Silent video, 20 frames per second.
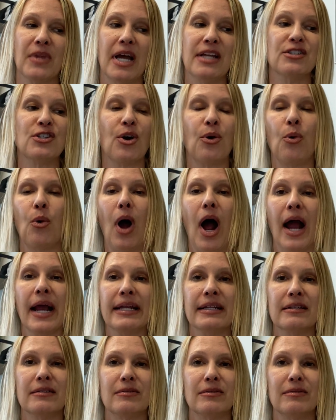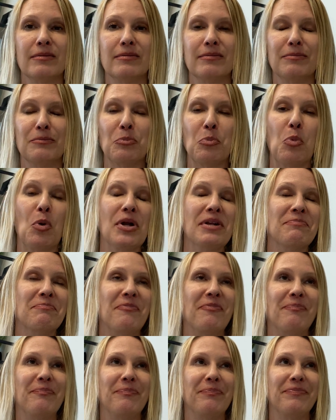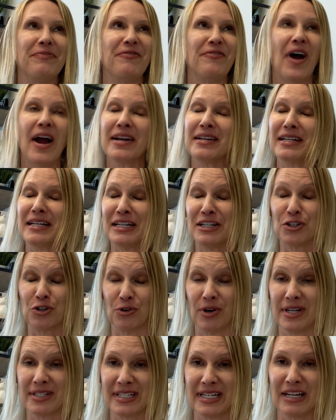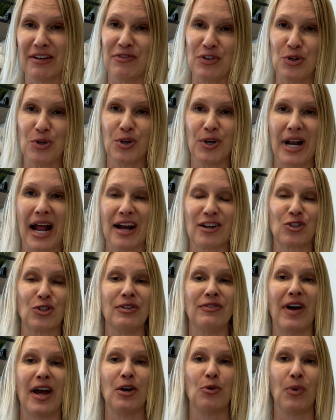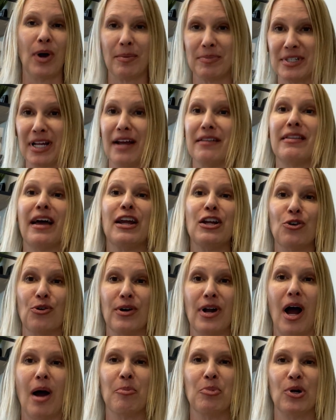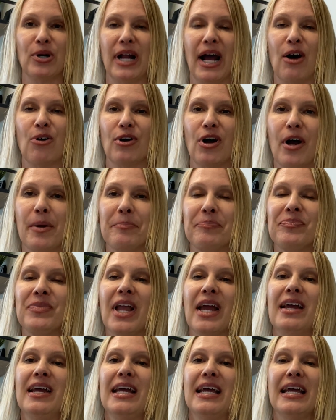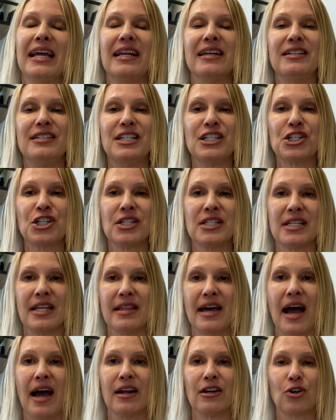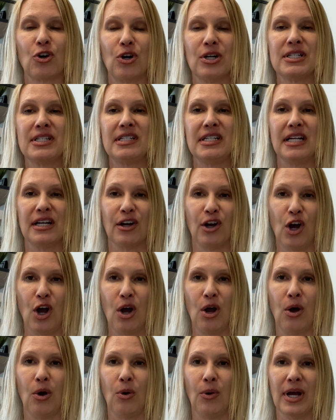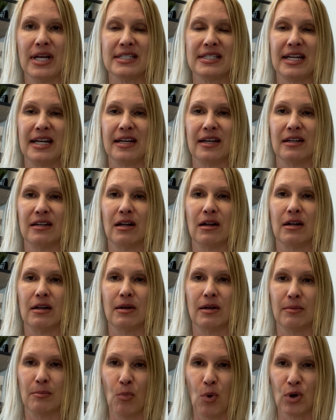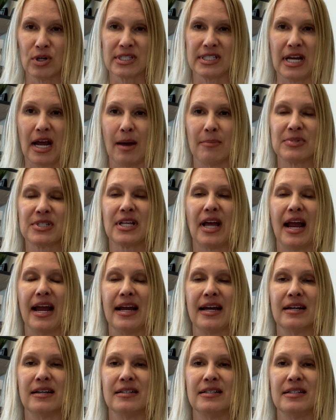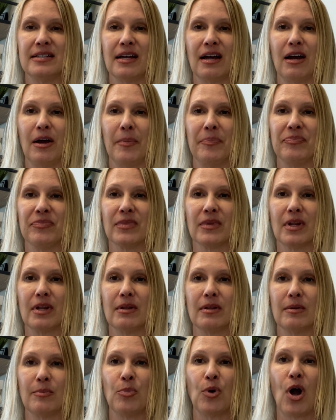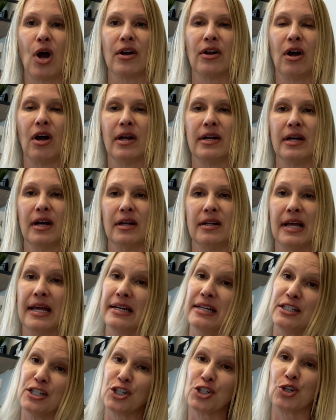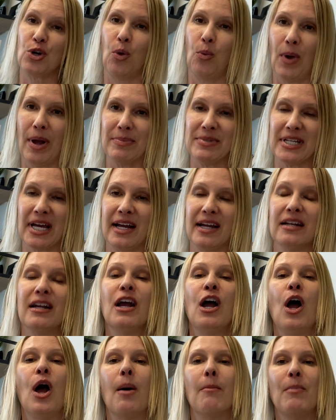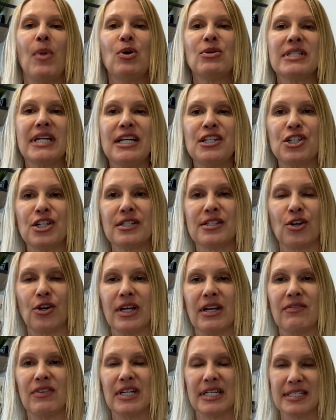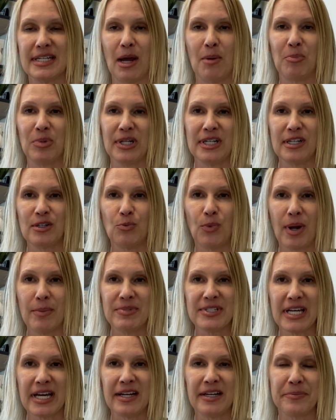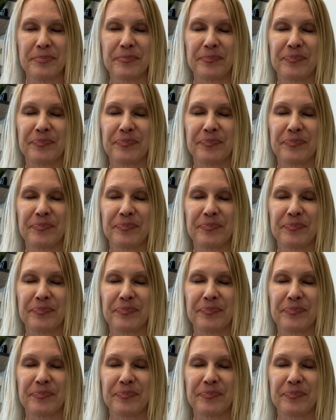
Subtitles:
so I would find it interesting if you could actually find a website that you're not put out on. In addition to that, Christie & Co. has taken more steps and brought on an additional website. Most agents are given a templated website,